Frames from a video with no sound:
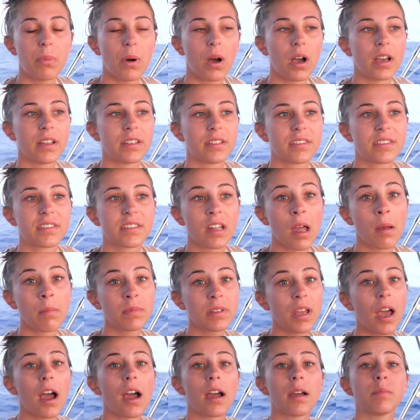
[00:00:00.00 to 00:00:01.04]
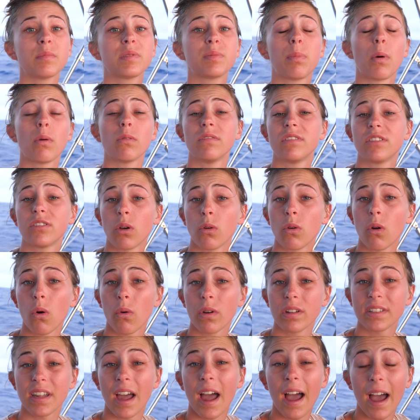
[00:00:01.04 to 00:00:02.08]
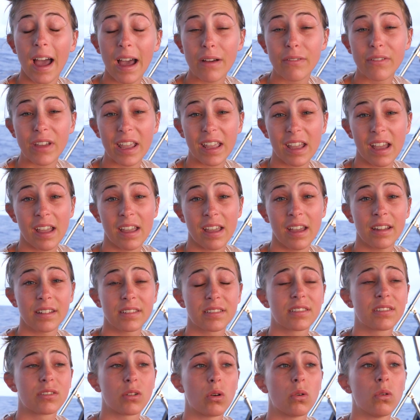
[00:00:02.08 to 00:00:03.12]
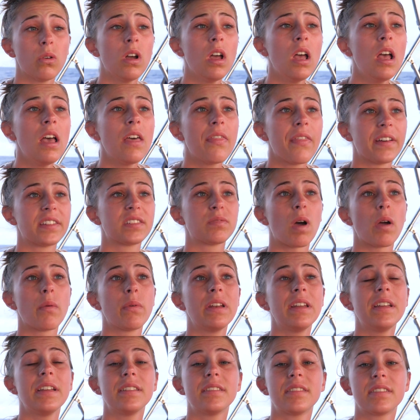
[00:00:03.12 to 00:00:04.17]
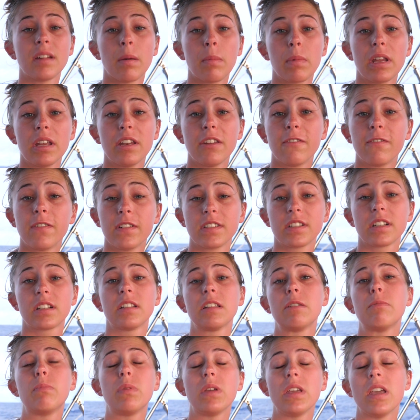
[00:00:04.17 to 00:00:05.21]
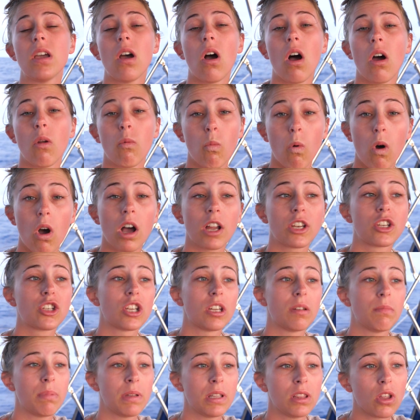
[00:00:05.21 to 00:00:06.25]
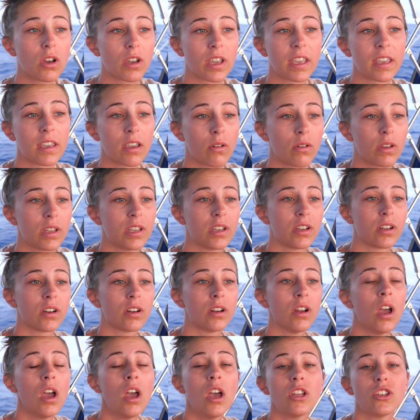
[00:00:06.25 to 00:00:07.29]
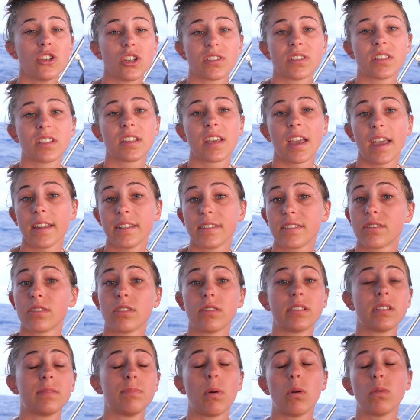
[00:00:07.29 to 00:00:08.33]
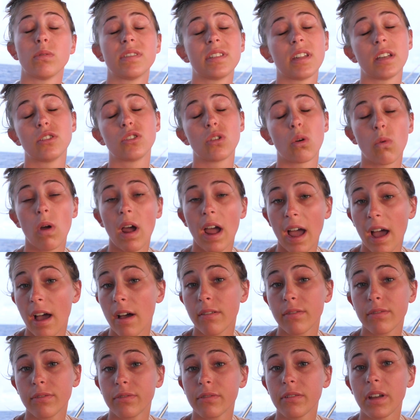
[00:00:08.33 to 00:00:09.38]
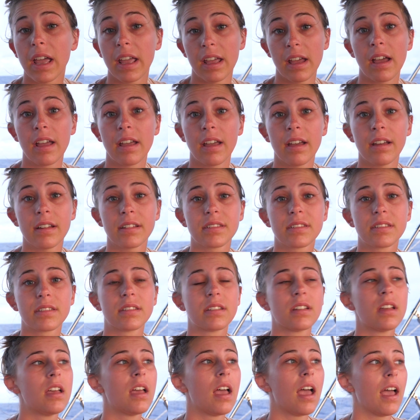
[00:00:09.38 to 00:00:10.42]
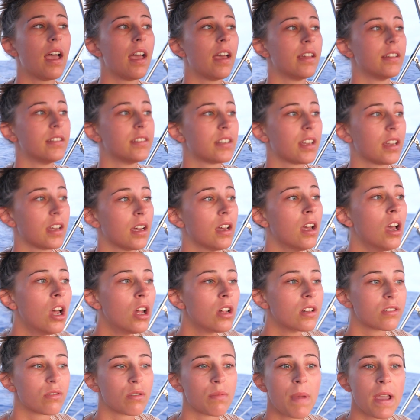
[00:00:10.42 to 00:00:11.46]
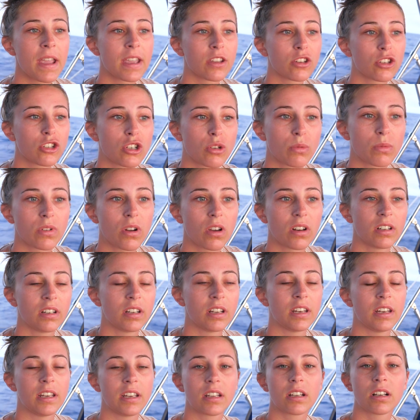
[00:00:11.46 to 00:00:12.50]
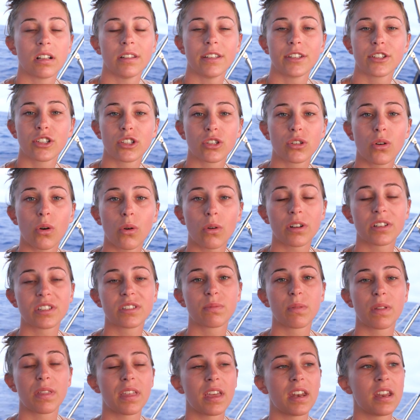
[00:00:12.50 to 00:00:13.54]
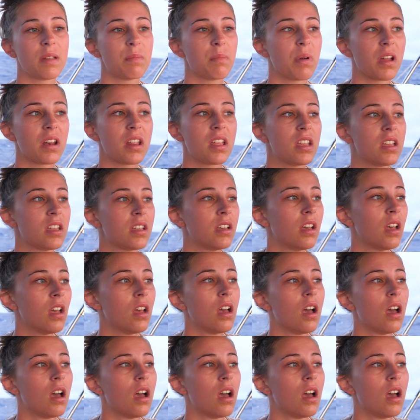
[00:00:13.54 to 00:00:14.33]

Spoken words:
but sometimes boats don't always have AIS, so that's why we need somebody to physically be on watch and be looking out here just in case there's boats that don't have AIS. And so we're making sure we're not on any collision course with anybody,